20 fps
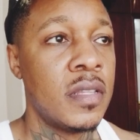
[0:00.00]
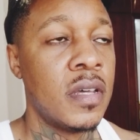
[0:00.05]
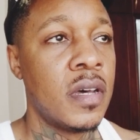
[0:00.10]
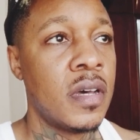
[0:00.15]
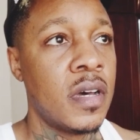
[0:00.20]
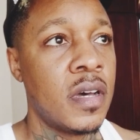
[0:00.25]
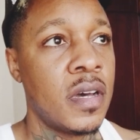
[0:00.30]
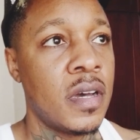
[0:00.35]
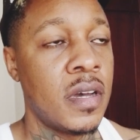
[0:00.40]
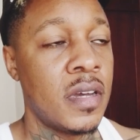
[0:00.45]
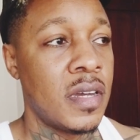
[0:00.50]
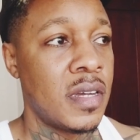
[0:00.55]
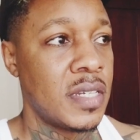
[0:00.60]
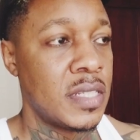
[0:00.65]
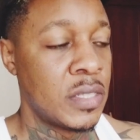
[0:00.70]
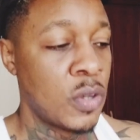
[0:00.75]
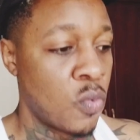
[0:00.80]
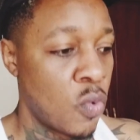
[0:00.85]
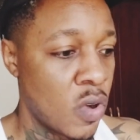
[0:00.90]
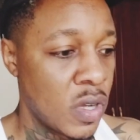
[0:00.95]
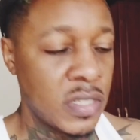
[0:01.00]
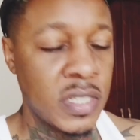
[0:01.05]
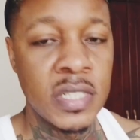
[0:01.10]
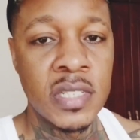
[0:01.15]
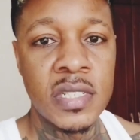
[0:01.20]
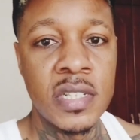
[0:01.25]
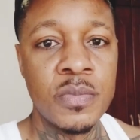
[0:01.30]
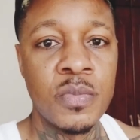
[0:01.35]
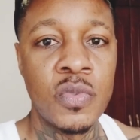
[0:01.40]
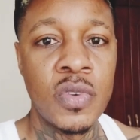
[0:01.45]
the water
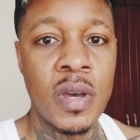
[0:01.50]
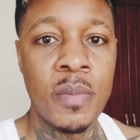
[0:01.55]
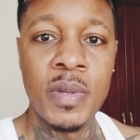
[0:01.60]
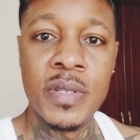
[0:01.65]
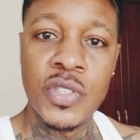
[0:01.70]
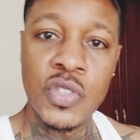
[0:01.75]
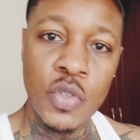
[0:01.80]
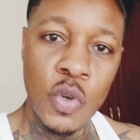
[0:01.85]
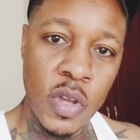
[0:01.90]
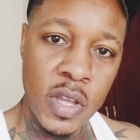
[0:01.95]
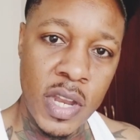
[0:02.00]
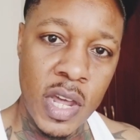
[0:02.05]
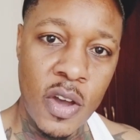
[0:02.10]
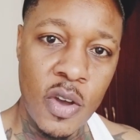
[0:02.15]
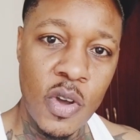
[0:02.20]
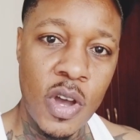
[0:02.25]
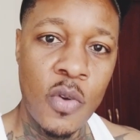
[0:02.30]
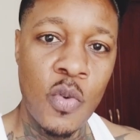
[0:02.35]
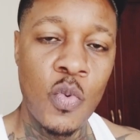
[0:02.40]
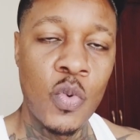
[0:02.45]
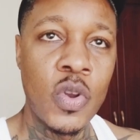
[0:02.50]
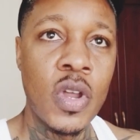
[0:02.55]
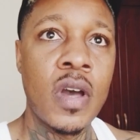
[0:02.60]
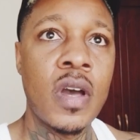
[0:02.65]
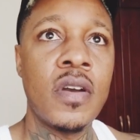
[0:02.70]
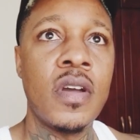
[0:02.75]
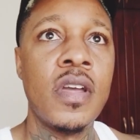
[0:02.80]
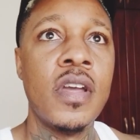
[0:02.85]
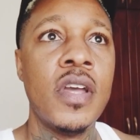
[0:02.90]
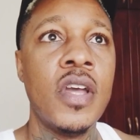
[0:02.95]
system would have been sorted out and
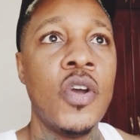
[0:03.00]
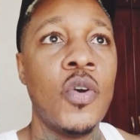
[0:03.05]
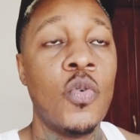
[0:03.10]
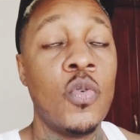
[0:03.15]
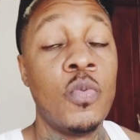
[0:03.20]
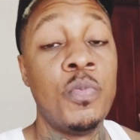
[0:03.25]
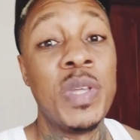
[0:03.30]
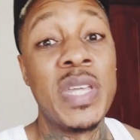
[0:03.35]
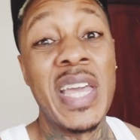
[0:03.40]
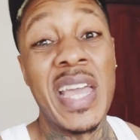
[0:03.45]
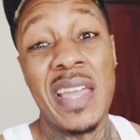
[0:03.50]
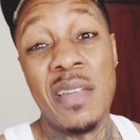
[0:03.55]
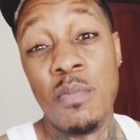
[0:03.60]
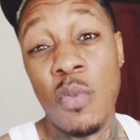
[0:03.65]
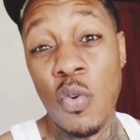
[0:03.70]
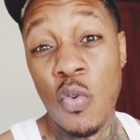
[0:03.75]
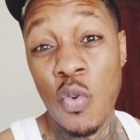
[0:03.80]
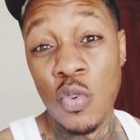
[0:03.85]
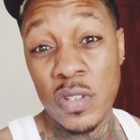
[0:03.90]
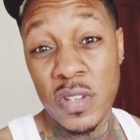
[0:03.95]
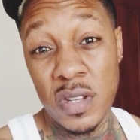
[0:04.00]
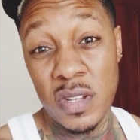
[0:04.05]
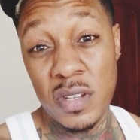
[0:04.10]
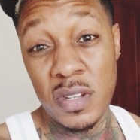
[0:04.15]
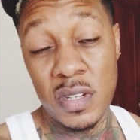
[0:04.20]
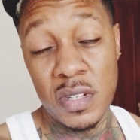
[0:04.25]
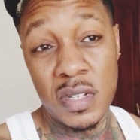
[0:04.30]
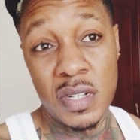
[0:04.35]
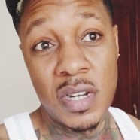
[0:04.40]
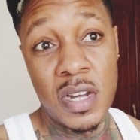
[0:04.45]
we'll be getting more water
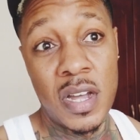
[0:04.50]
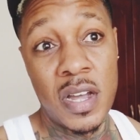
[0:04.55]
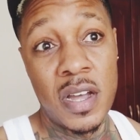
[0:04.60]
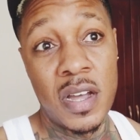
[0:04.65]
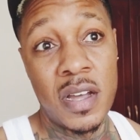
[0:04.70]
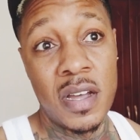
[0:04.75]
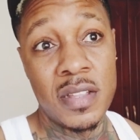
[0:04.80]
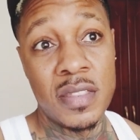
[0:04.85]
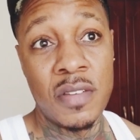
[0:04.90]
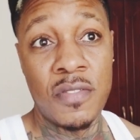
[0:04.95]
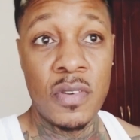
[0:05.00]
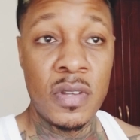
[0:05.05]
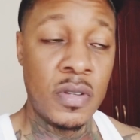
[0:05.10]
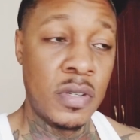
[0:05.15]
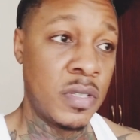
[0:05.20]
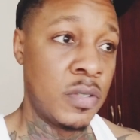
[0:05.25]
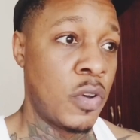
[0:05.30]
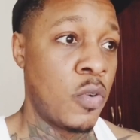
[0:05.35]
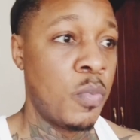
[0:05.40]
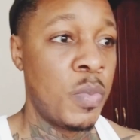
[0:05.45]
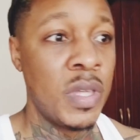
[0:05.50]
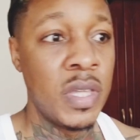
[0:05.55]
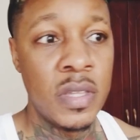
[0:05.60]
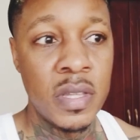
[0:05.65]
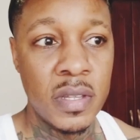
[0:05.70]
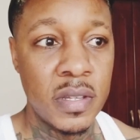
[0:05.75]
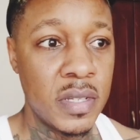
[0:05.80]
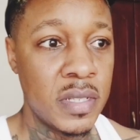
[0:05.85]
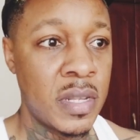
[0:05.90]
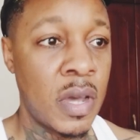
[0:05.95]
that
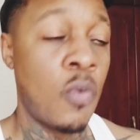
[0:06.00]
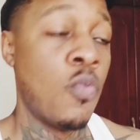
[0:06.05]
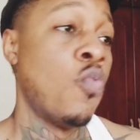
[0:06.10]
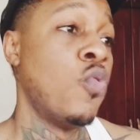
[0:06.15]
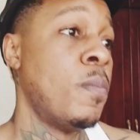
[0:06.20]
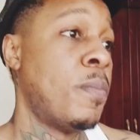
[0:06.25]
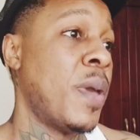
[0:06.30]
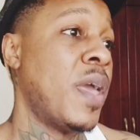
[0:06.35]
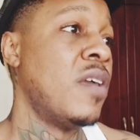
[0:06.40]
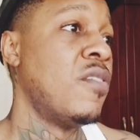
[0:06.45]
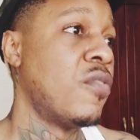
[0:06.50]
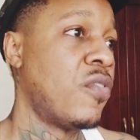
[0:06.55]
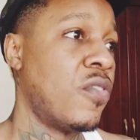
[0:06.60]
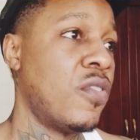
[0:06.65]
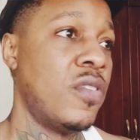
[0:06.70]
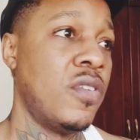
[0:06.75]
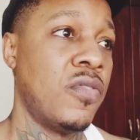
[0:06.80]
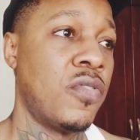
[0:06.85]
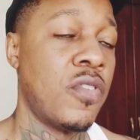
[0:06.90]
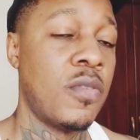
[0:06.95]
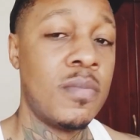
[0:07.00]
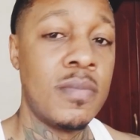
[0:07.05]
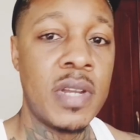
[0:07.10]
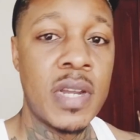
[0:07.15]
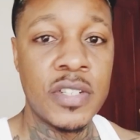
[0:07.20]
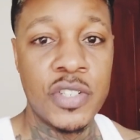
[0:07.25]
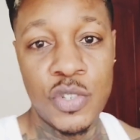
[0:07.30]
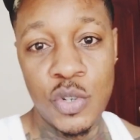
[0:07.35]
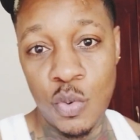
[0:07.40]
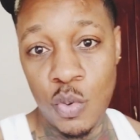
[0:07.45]
we're paying for from
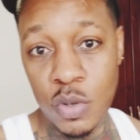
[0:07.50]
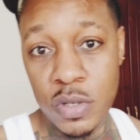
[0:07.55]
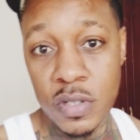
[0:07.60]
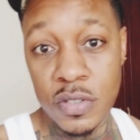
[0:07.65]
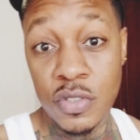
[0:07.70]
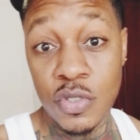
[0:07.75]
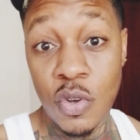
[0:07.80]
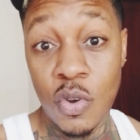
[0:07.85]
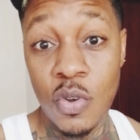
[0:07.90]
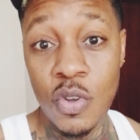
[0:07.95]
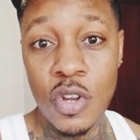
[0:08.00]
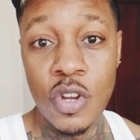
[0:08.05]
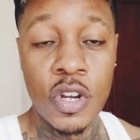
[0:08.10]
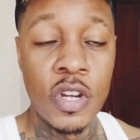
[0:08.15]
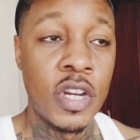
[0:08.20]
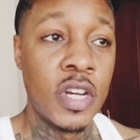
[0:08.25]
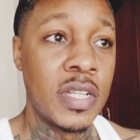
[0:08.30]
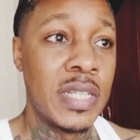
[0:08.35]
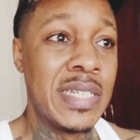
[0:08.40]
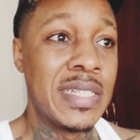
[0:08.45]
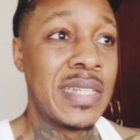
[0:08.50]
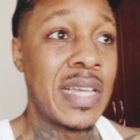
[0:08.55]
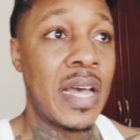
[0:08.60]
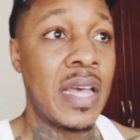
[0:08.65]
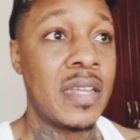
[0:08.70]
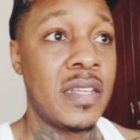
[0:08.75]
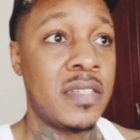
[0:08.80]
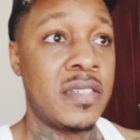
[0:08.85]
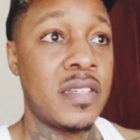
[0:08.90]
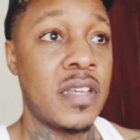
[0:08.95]
National Water. So these
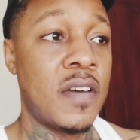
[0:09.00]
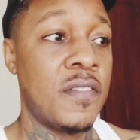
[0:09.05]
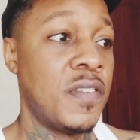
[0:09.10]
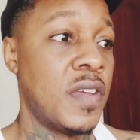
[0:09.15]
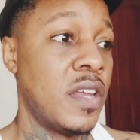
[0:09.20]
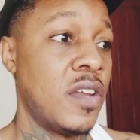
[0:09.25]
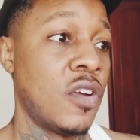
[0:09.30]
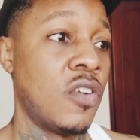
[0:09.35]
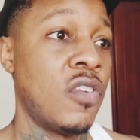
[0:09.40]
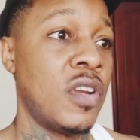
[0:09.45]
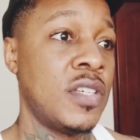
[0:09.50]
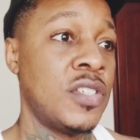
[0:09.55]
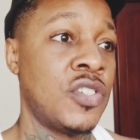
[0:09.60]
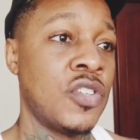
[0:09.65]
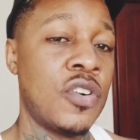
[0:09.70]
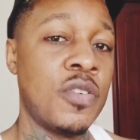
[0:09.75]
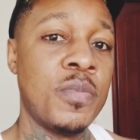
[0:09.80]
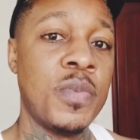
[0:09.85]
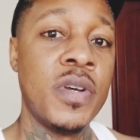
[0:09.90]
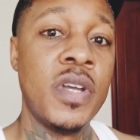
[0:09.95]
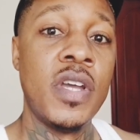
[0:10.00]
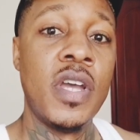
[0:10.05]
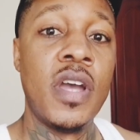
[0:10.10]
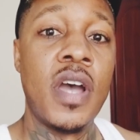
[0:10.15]
guys have done a great job.